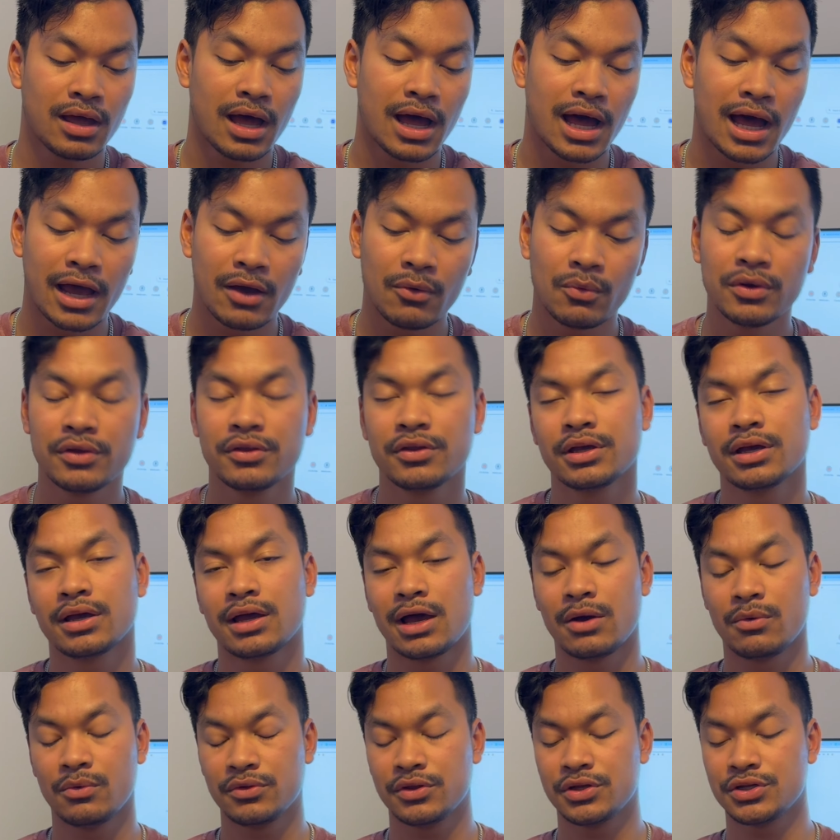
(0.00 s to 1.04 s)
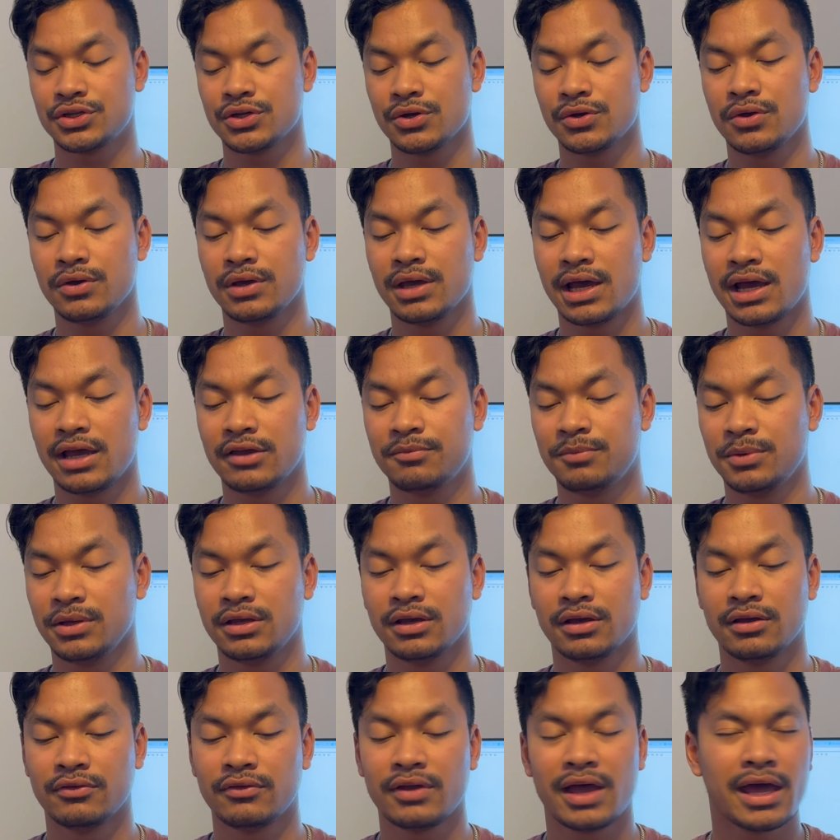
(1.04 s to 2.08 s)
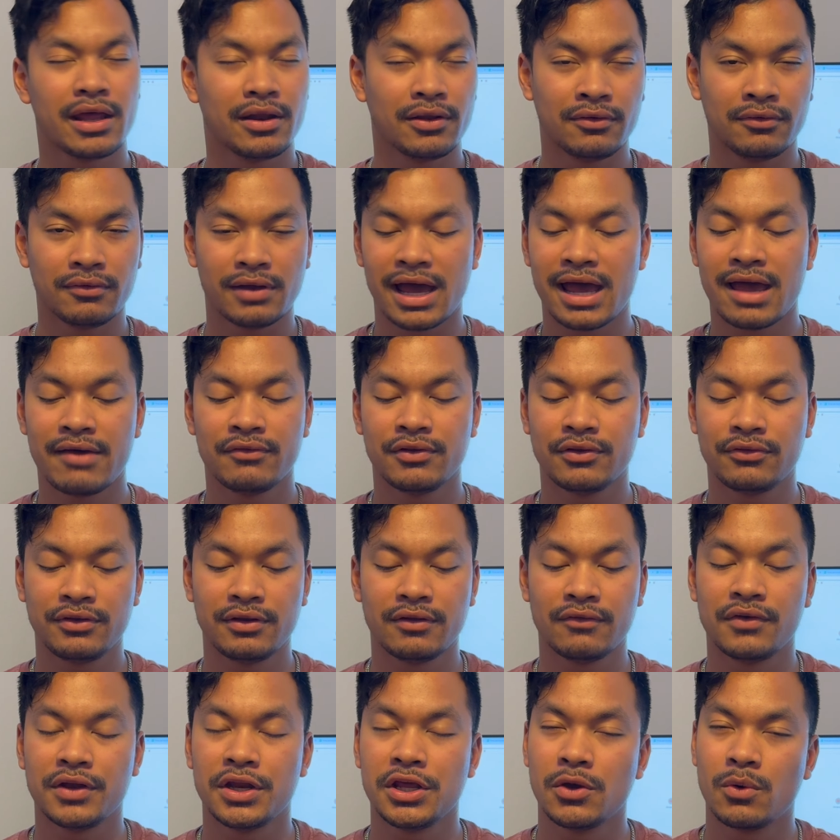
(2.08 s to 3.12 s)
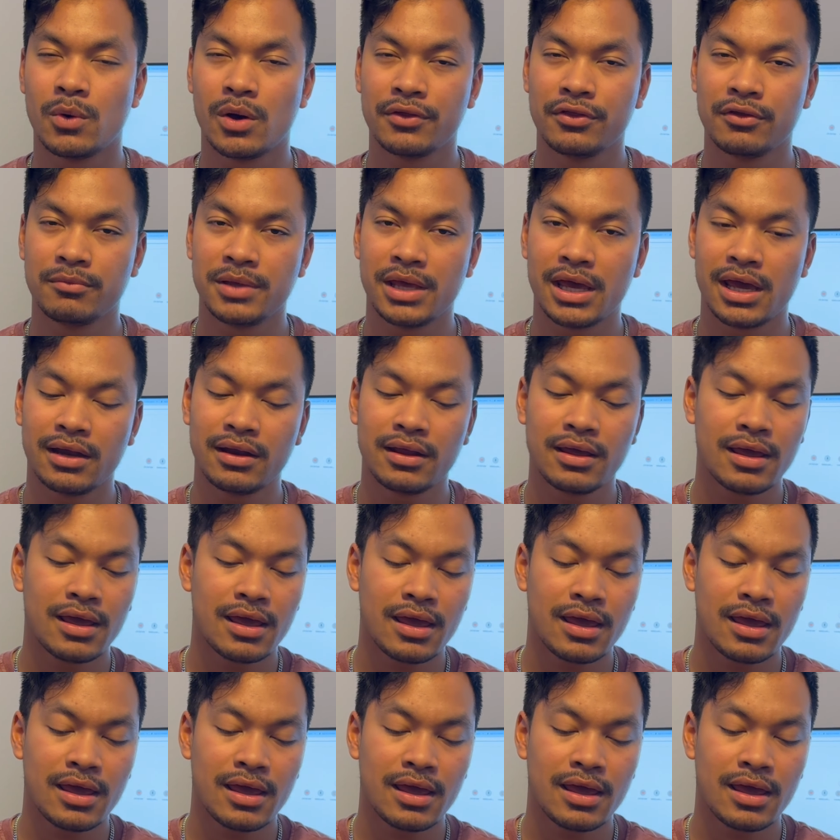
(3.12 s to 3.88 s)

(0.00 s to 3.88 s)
I wanted to show you guys because I haven't seen a video on them yet,